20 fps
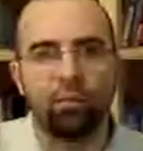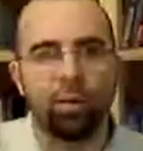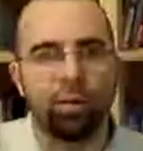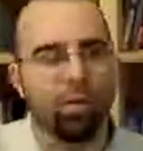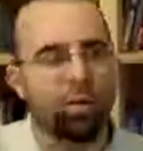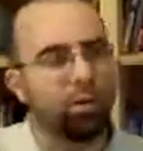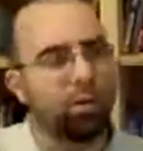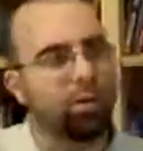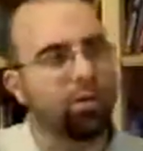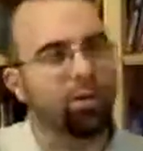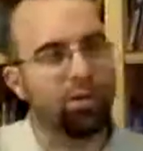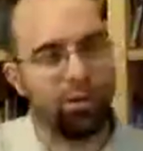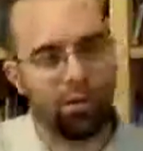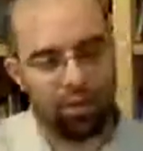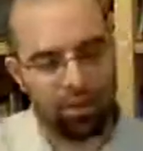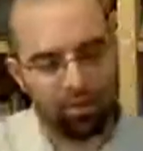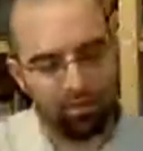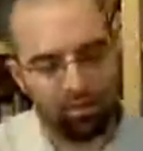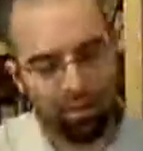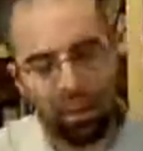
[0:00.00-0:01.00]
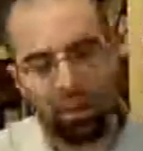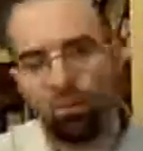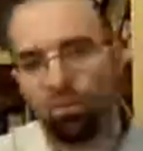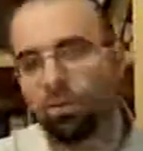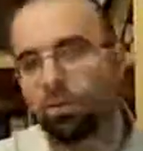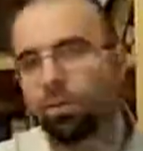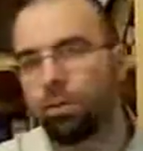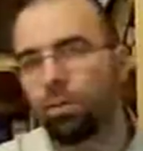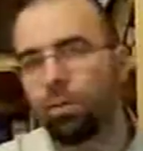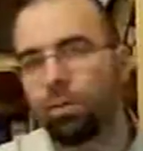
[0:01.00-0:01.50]
But don't say that the Bible
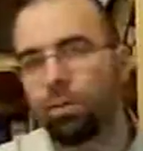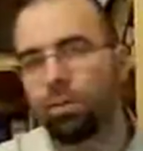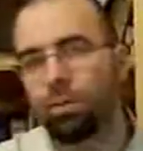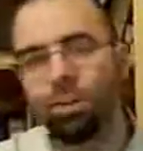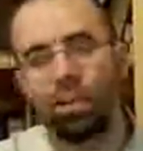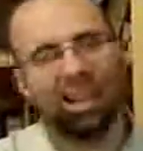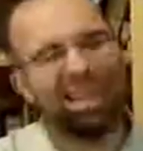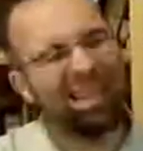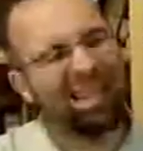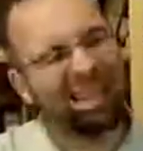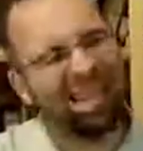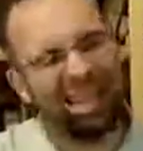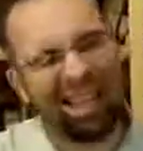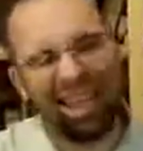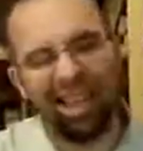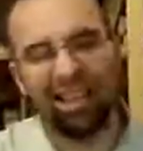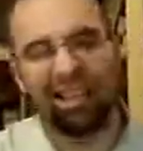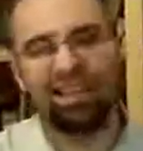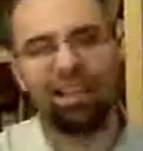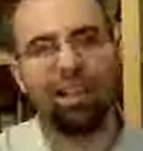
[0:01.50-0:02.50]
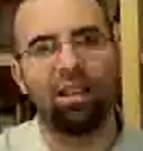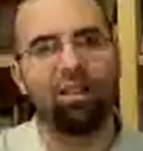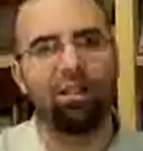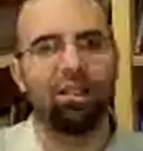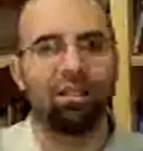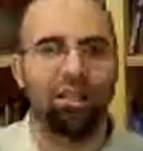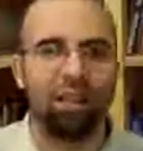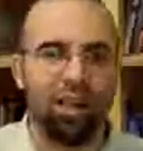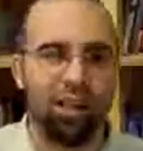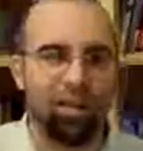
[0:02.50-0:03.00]
supports it, and you can't say
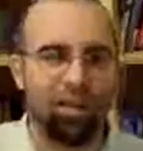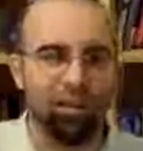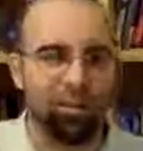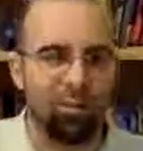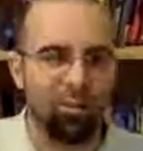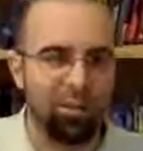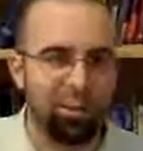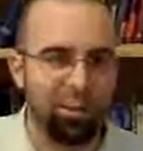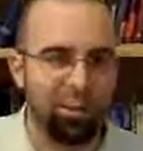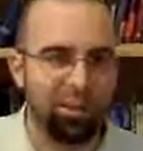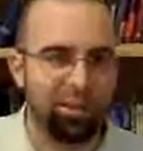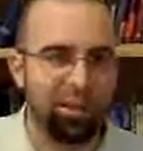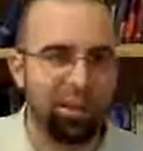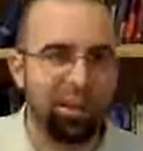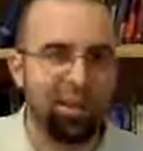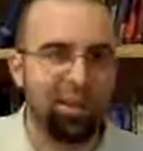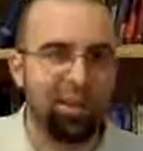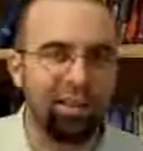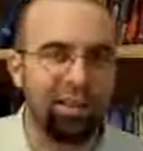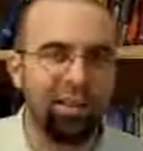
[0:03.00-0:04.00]
that science supports it.